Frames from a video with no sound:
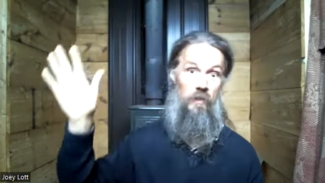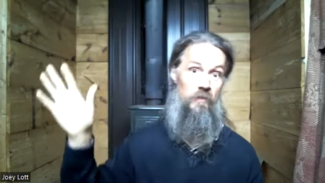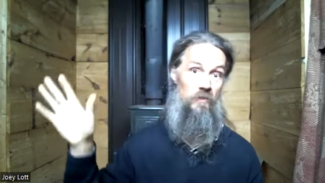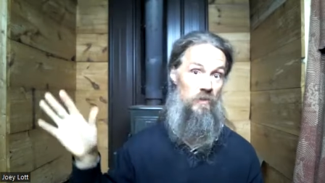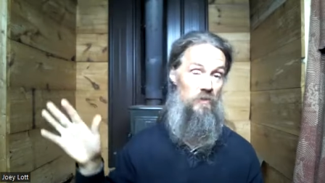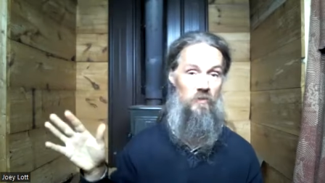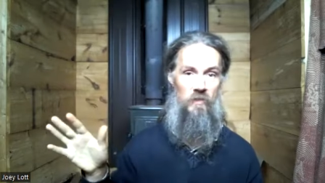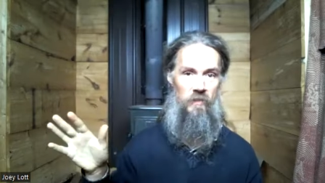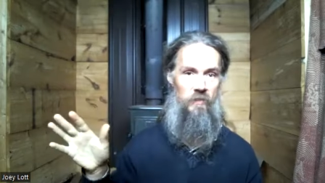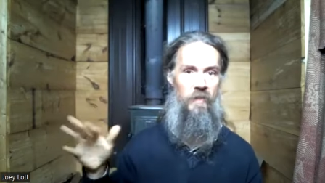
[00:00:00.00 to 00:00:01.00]
exists
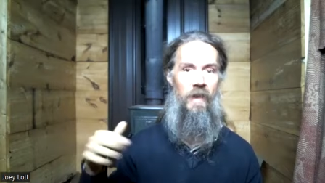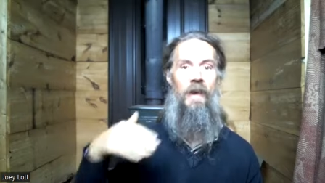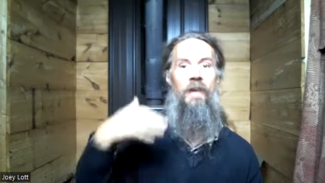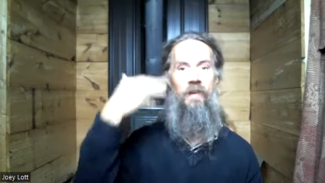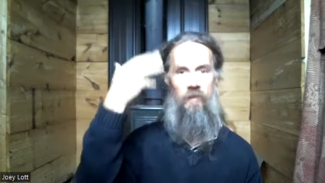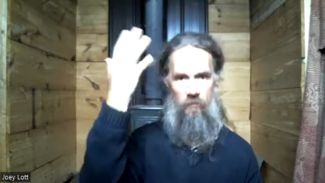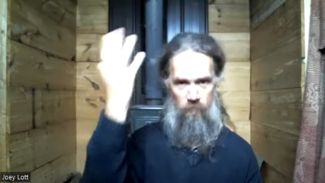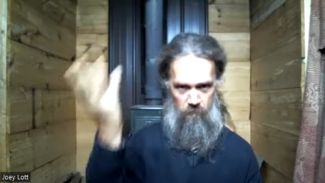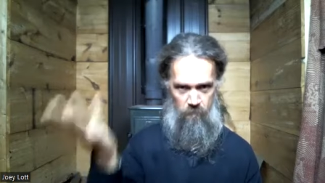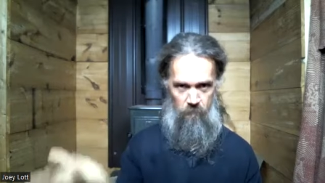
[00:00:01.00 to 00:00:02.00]
in that and it
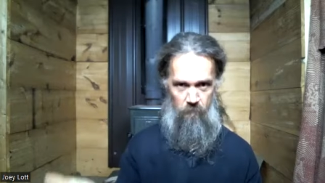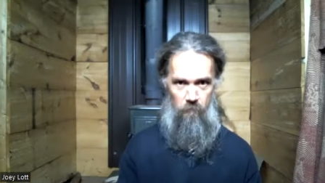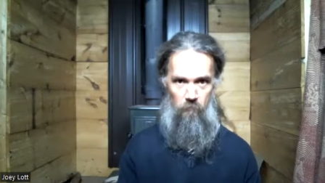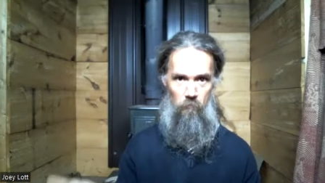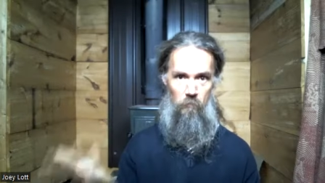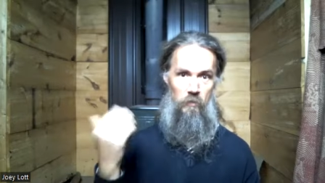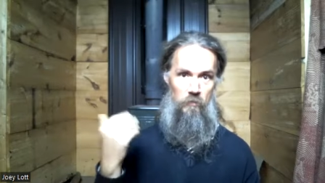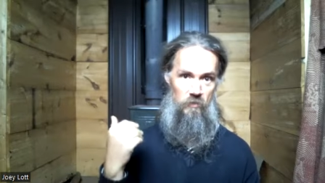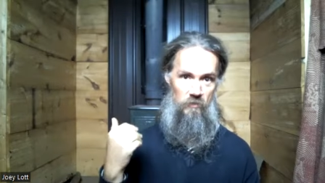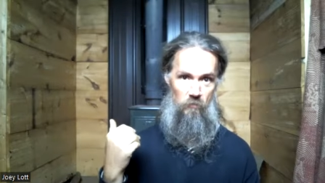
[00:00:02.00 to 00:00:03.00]

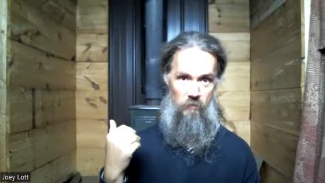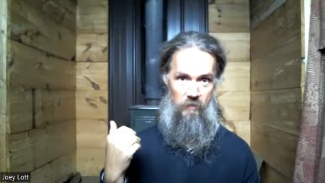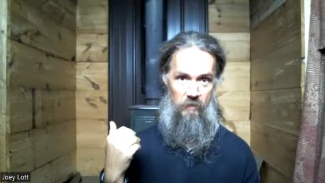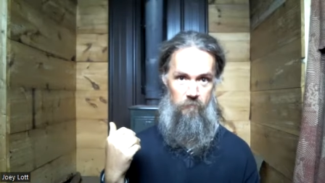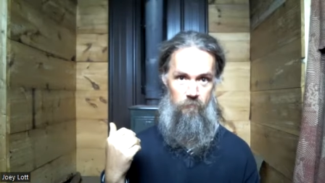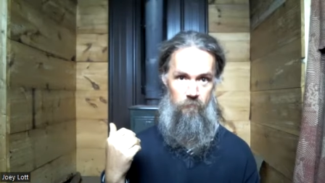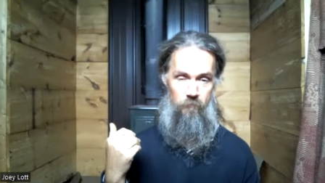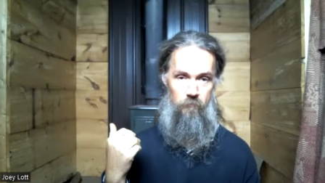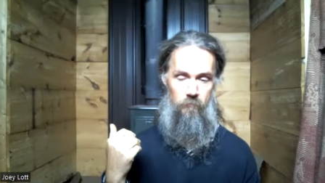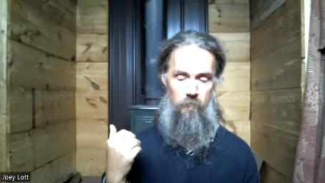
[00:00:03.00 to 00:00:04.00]
merges with that
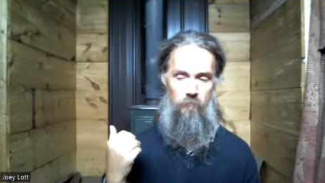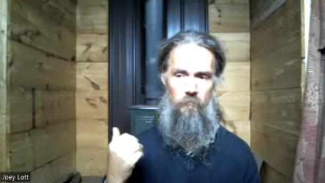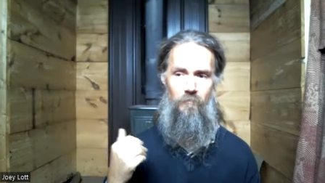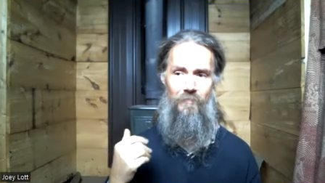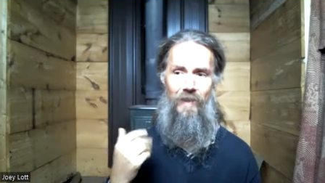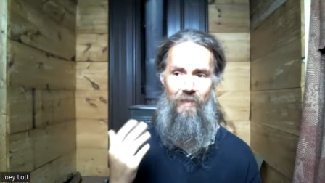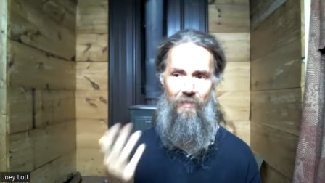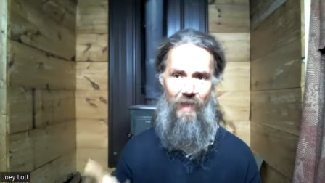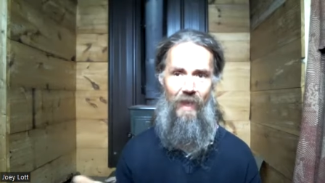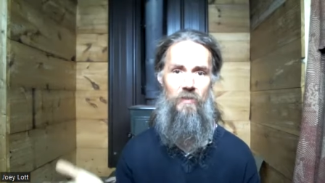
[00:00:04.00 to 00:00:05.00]

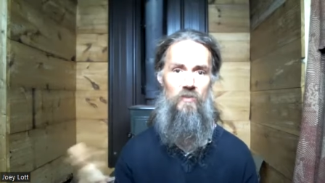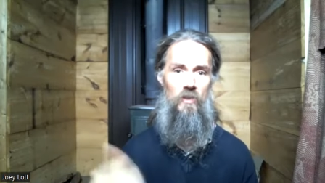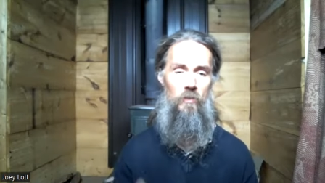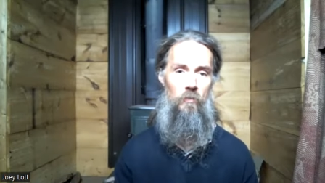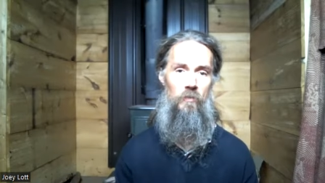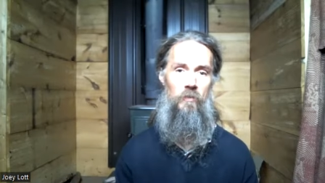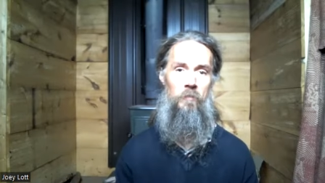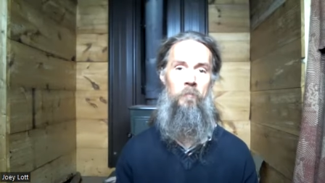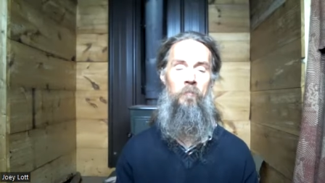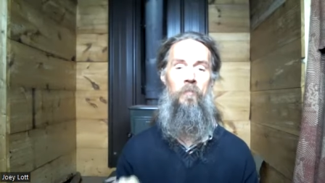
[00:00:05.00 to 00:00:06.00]
and that is you.
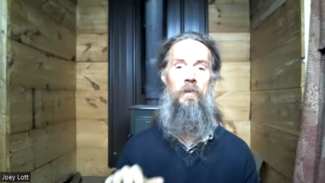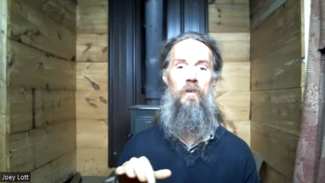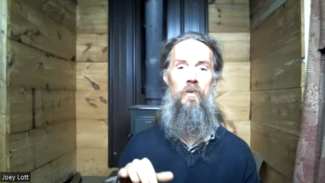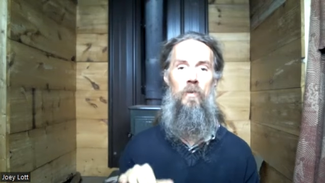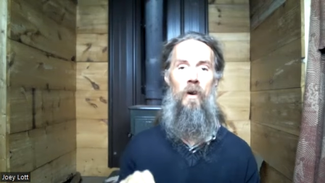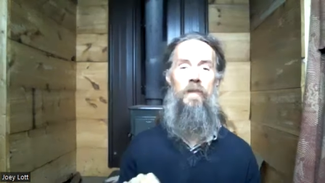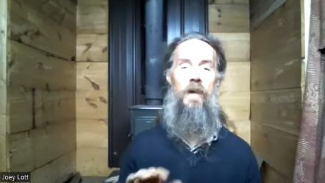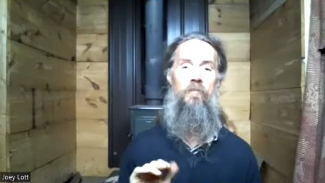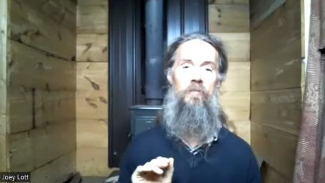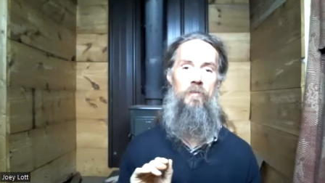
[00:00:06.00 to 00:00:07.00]
You are
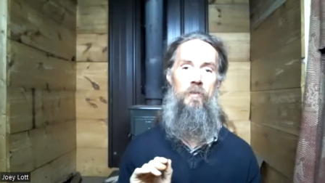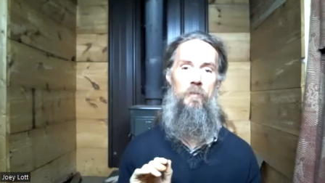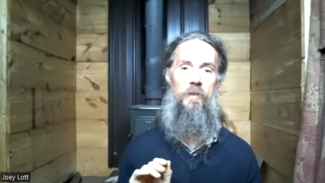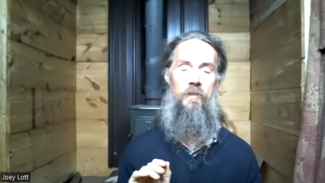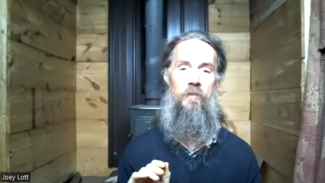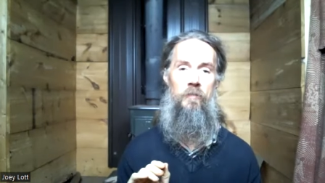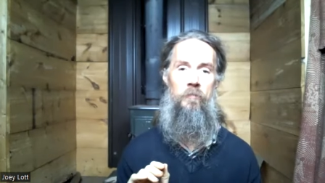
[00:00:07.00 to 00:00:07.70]
that fulfillment.